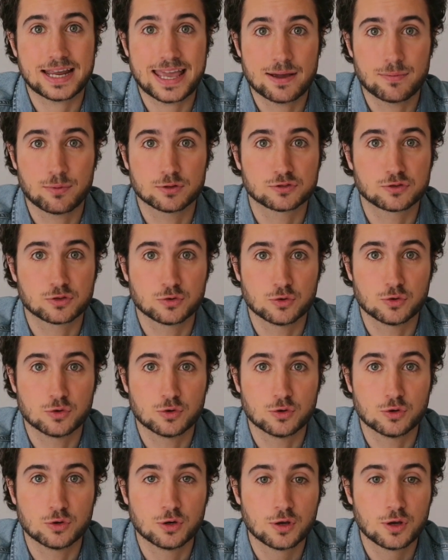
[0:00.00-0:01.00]
able
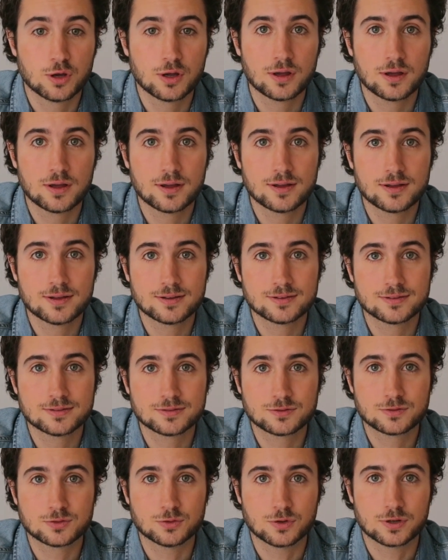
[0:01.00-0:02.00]
to
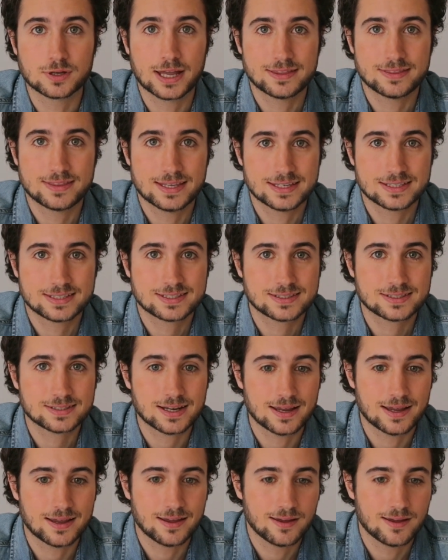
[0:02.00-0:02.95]
get this